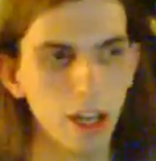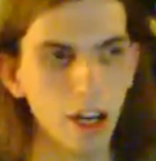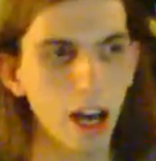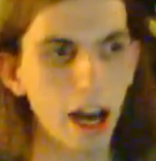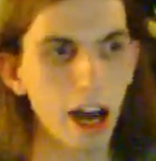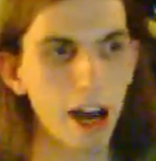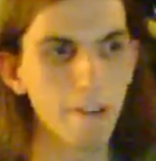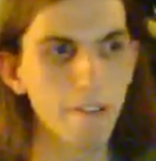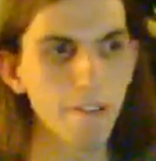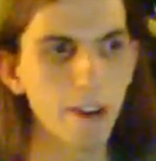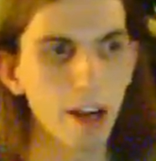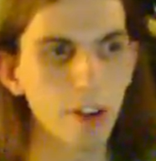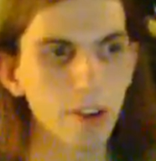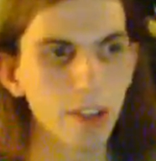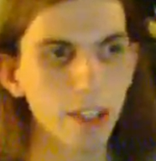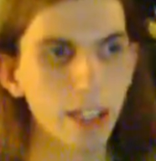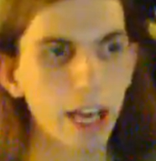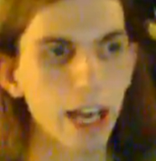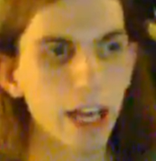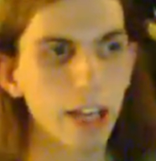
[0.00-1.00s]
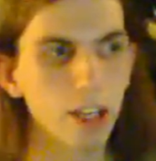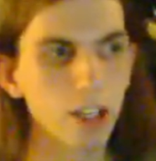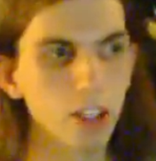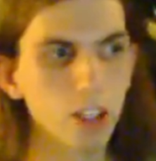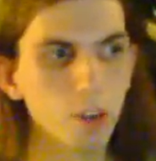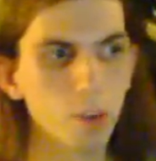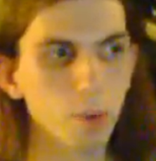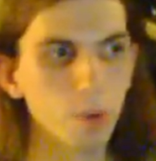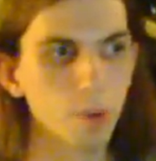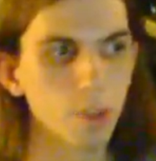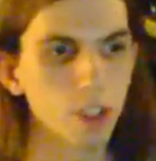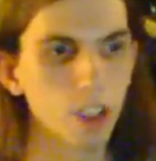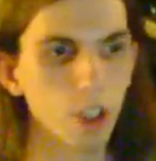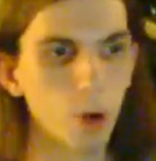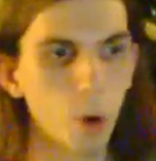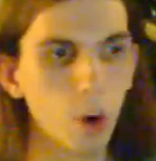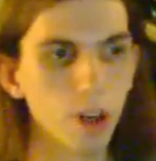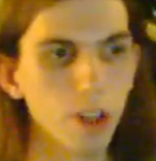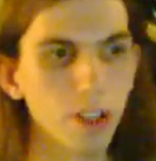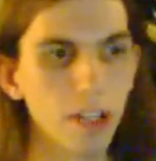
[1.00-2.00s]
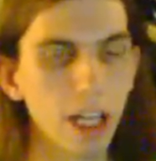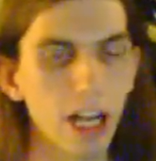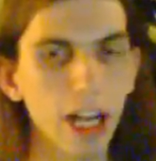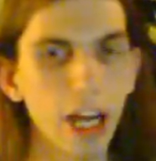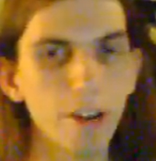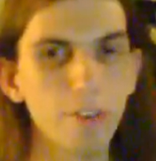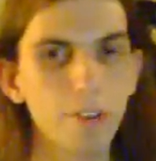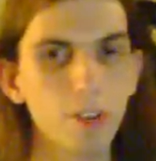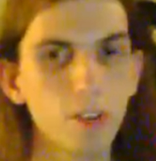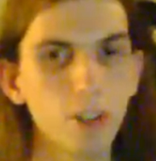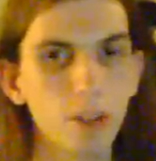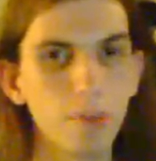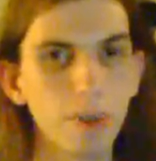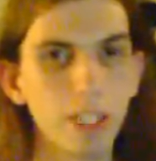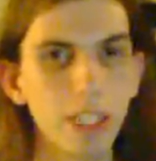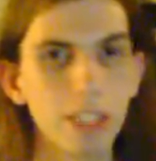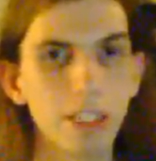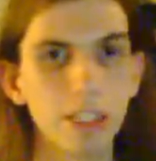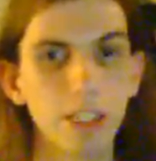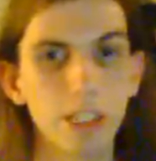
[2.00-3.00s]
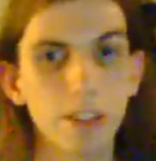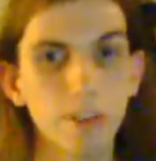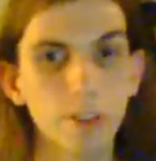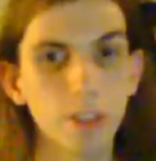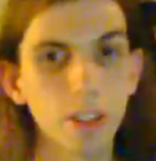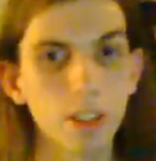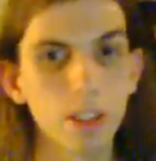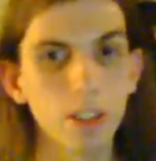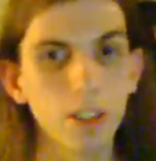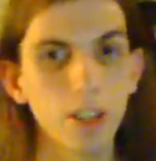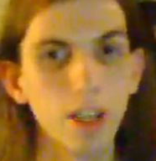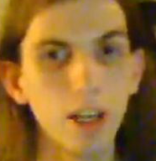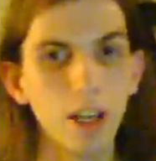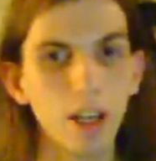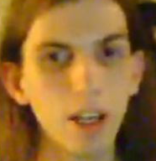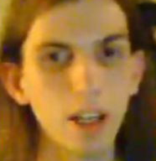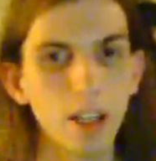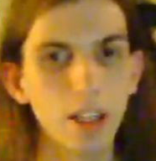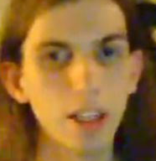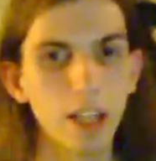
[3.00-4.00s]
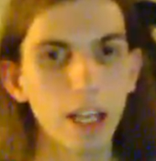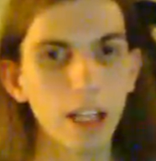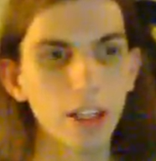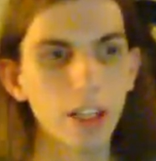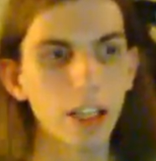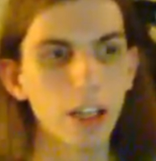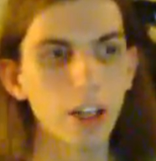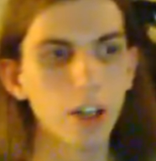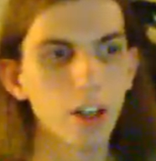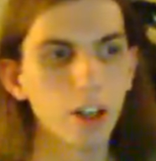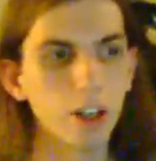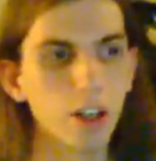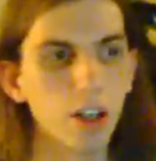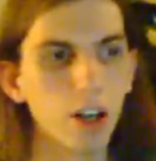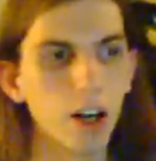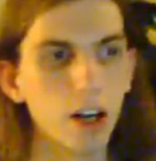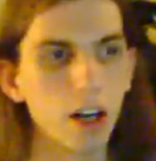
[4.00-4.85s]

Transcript: I found that the order that I viewed them in is different than their